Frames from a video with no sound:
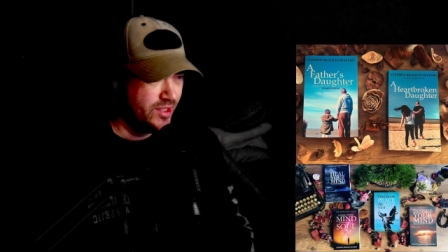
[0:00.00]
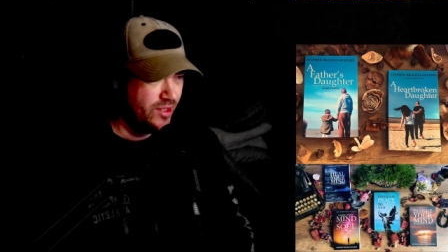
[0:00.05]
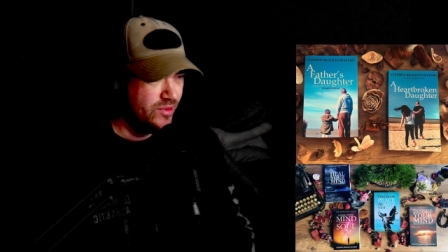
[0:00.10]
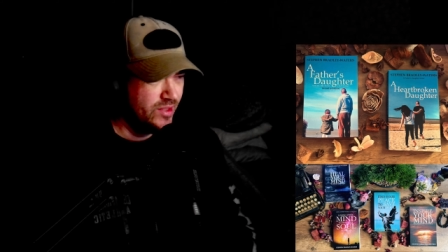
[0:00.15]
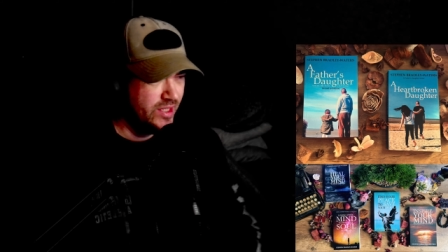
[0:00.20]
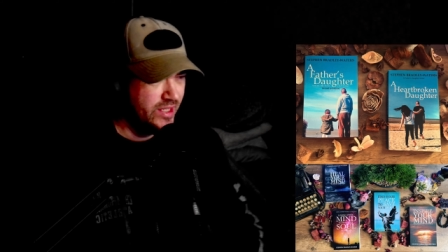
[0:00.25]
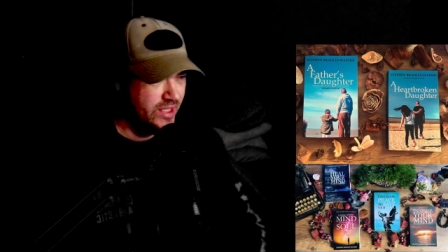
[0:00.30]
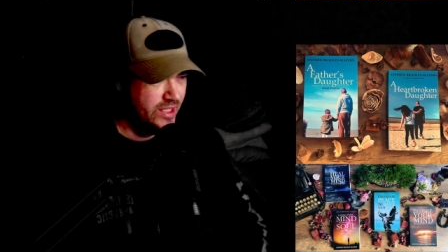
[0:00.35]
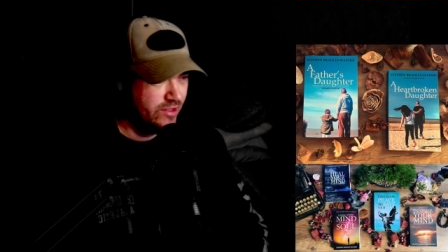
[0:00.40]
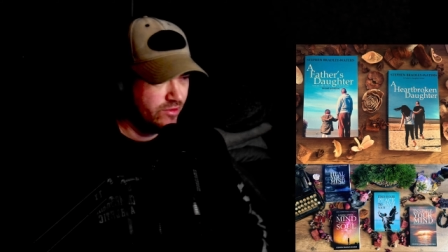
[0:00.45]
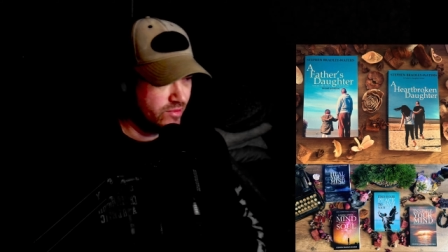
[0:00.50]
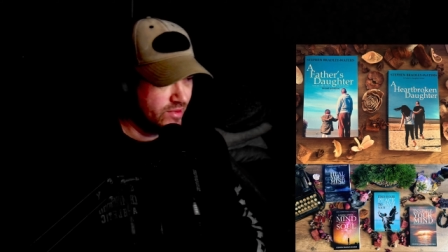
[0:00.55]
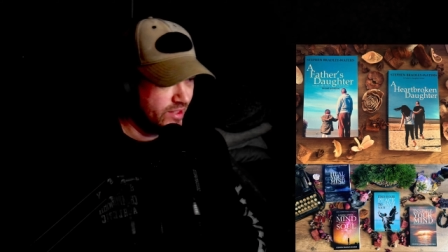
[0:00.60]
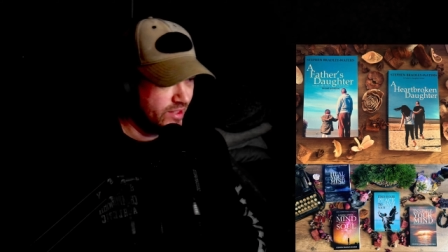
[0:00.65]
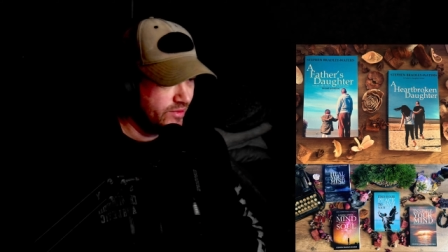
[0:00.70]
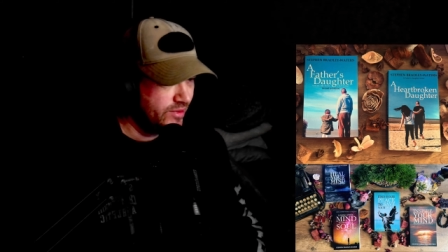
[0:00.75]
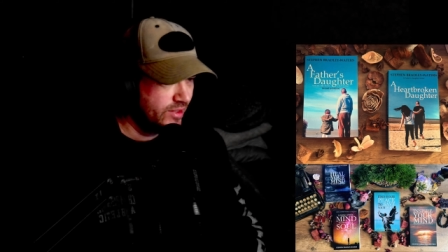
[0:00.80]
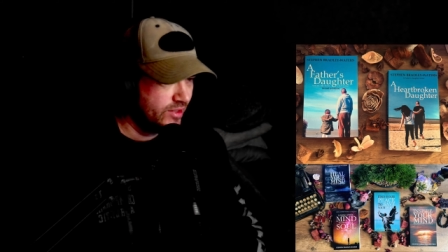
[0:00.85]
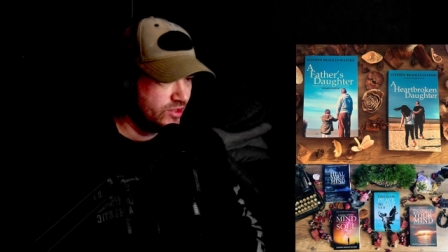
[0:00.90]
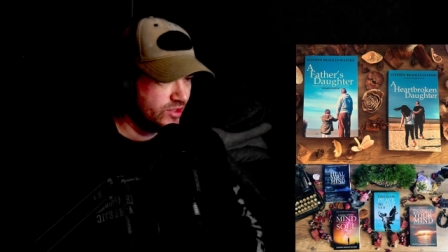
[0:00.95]
I don't linger
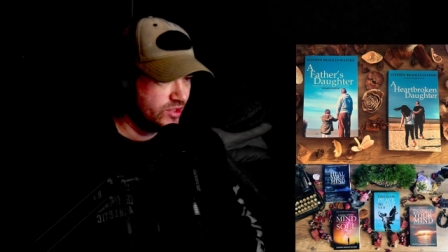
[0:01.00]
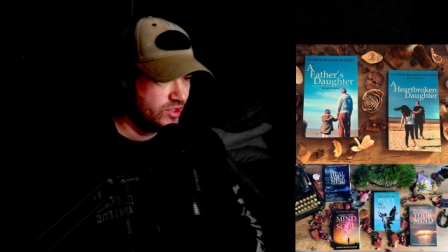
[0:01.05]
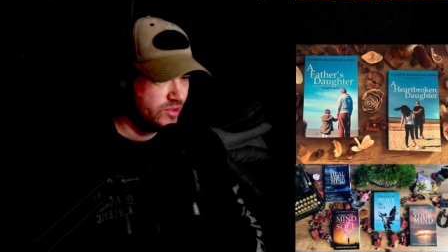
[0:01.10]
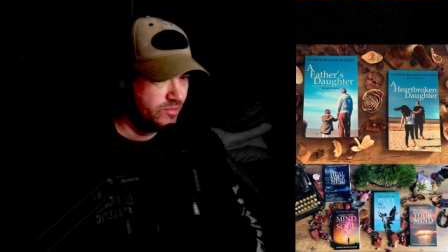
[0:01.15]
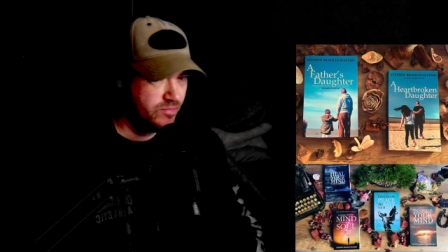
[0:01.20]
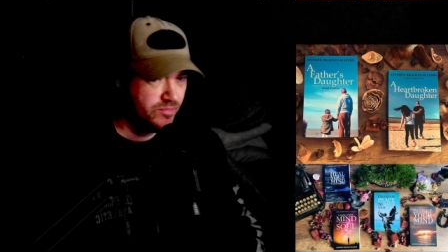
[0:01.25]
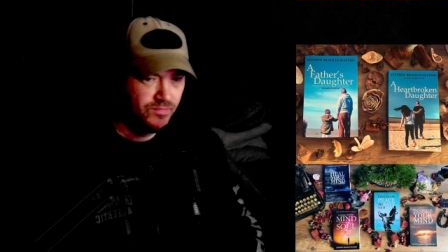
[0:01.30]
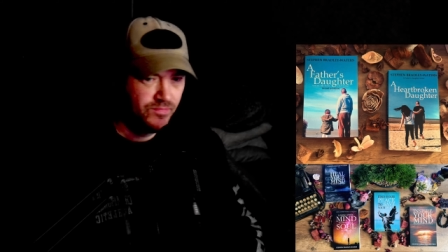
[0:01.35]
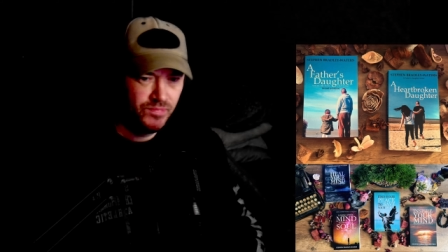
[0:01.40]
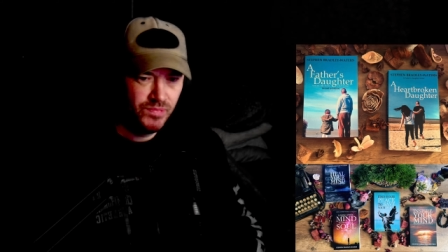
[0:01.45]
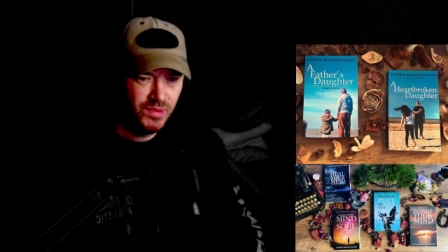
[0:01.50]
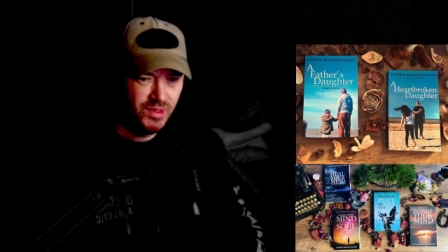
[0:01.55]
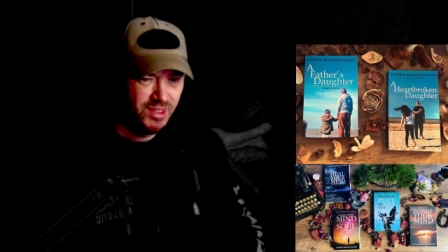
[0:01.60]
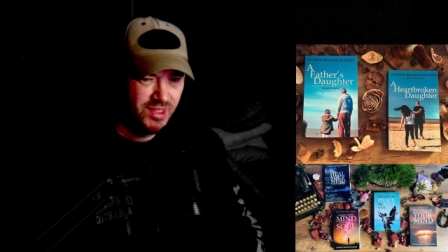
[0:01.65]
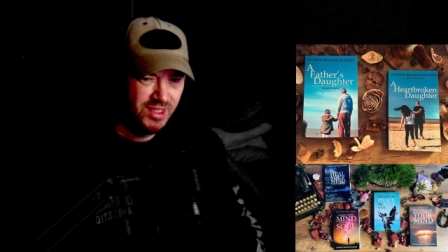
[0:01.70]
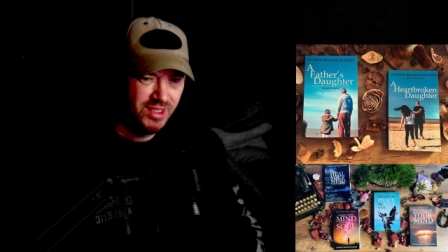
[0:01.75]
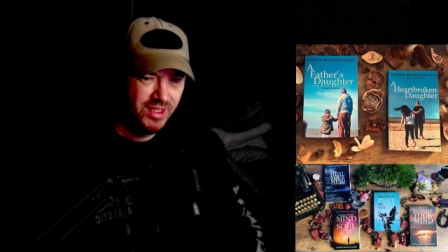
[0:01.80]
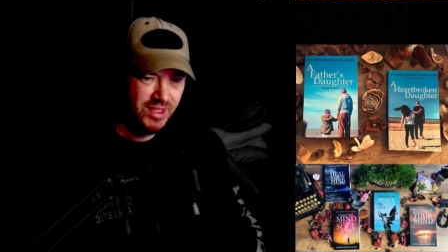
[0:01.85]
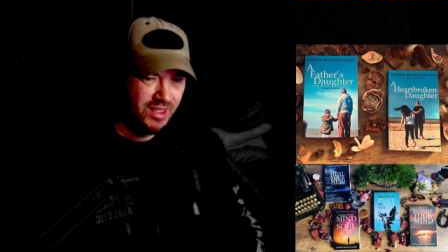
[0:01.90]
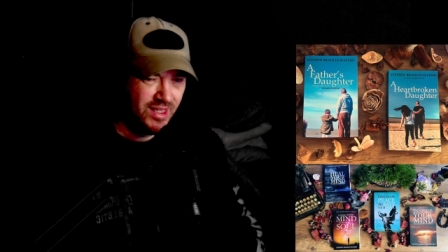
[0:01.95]
around. I just,
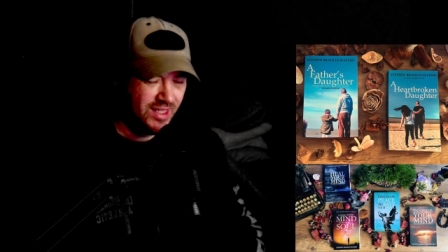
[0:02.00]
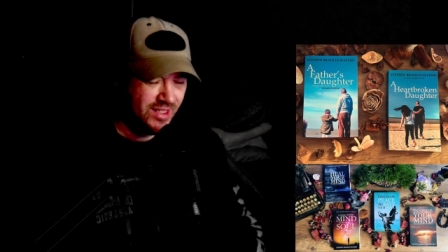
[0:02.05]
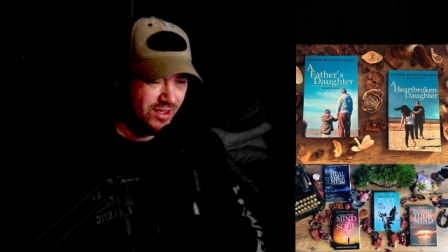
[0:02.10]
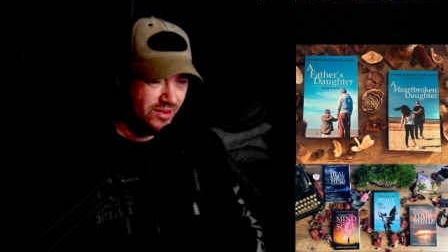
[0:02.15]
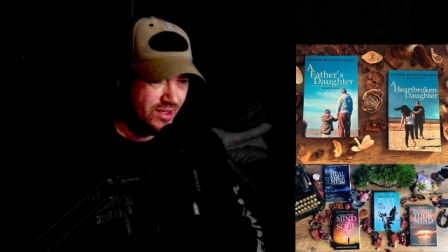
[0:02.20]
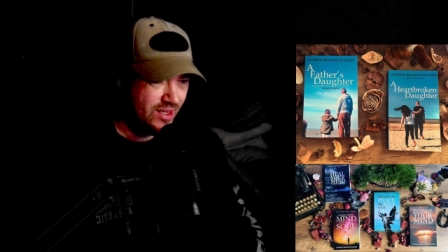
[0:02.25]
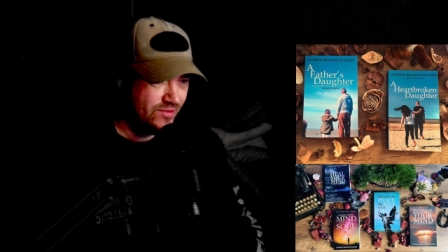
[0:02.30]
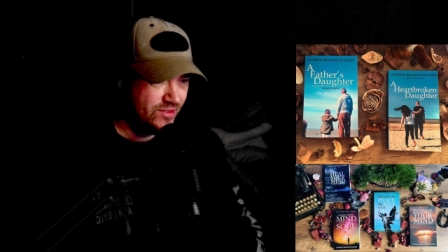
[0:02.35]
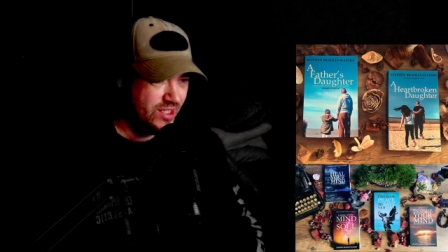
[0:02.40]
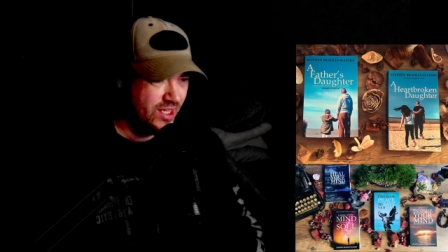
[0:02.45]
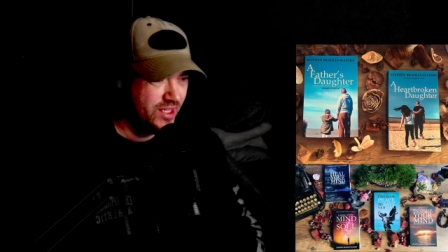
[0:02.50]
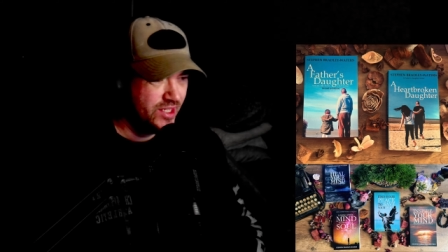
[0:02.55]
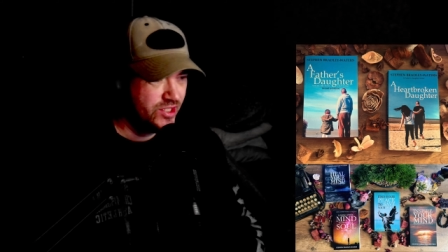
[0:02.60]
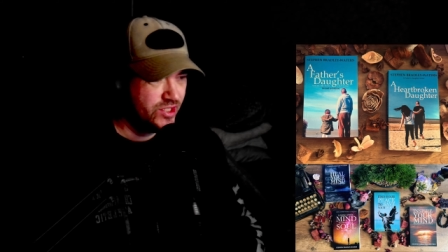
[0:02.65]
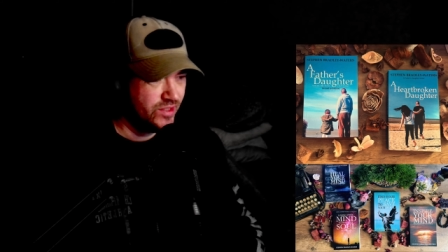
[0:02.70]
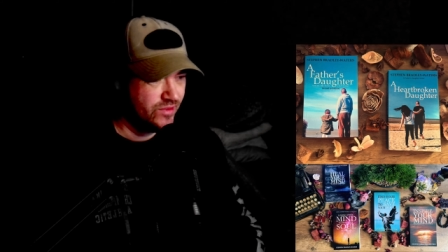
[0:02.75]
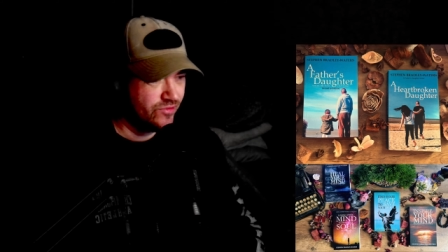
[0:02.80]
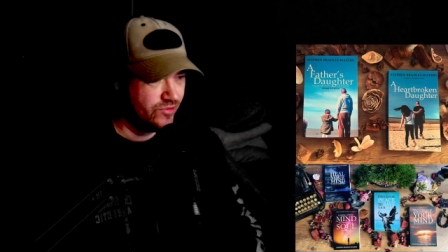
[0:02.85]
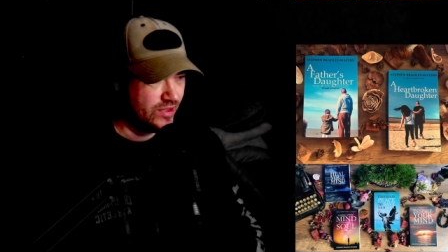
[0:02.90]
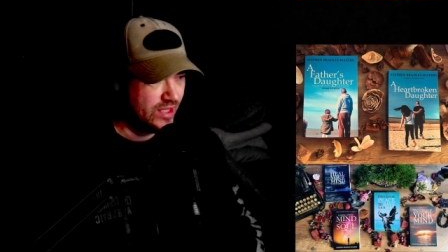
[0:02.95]
I don't have the
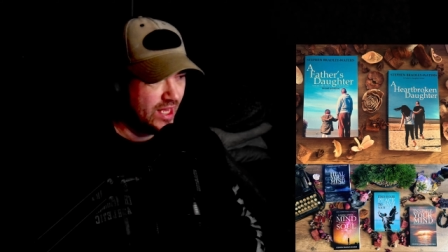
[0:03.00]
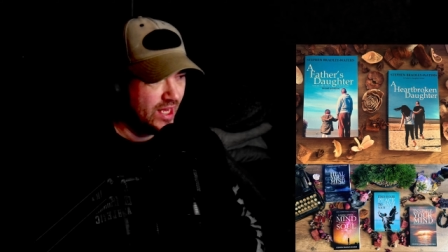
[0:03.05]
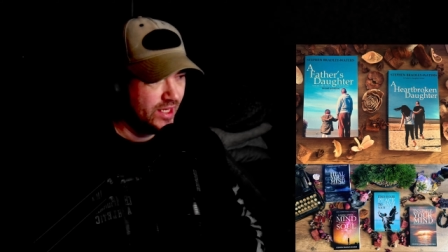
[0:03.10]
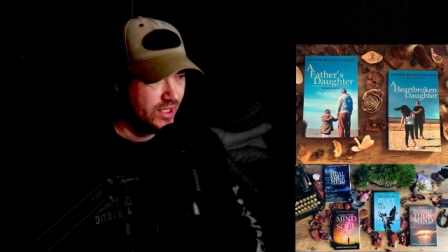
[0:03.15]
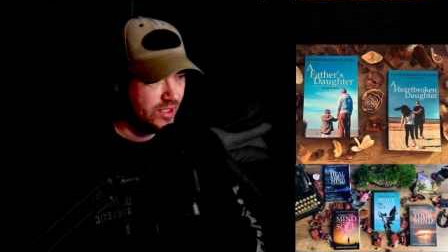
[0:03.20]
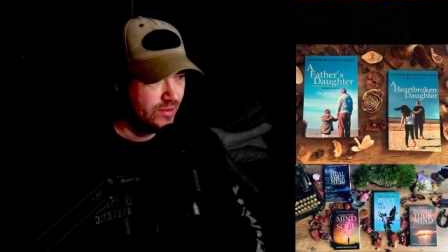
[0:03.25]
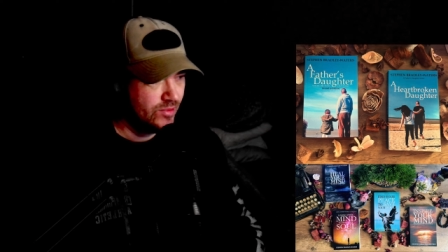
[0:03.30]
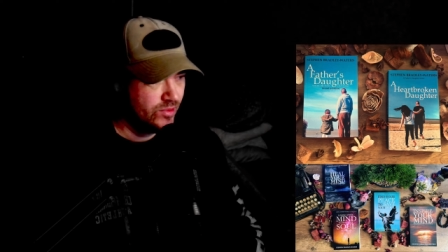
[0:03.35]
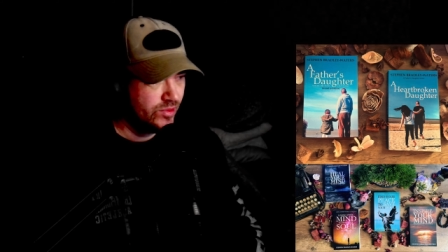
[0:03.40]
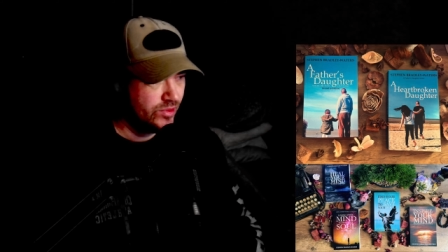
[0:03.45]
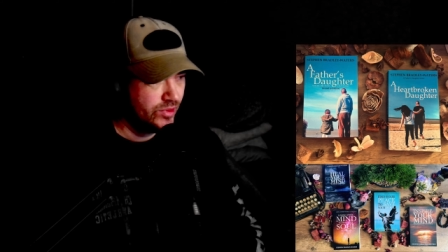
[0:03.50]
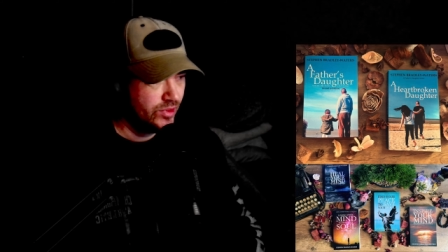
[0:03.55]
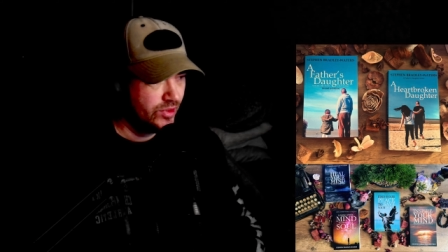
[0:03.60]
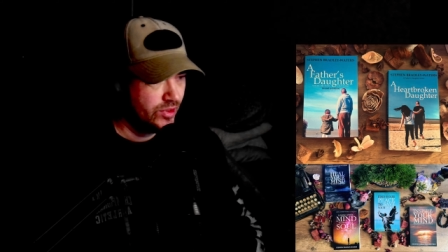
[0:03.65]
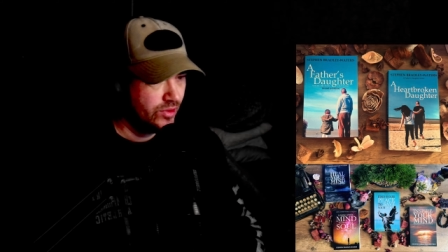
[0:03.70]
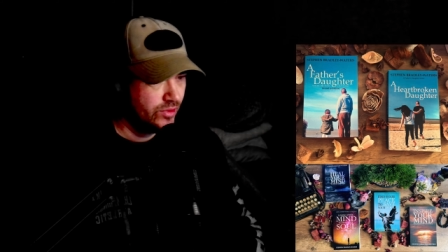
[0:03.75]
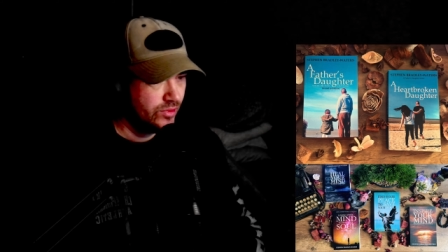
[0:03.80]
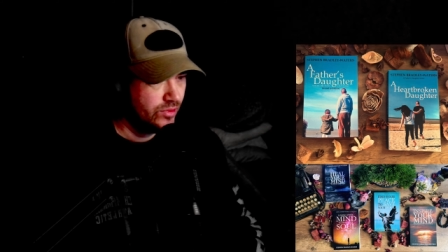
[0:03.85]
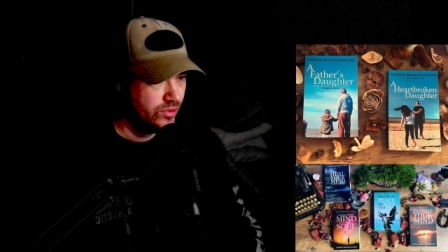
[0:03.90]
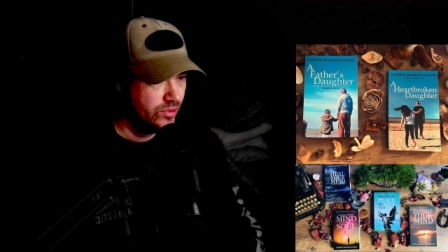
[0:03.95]
energy for that anymore,
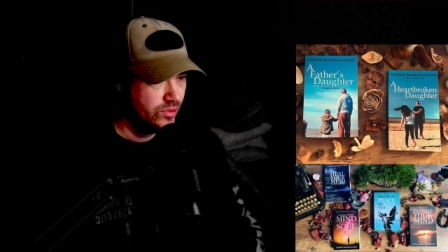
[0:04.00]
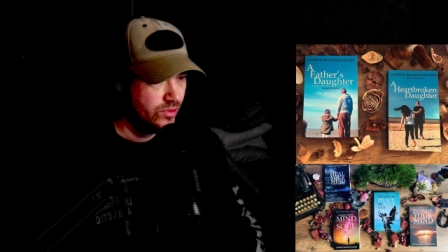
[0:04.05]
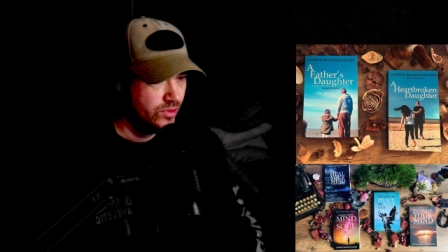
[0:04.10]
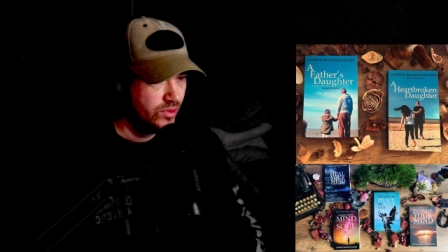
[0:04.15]
you know.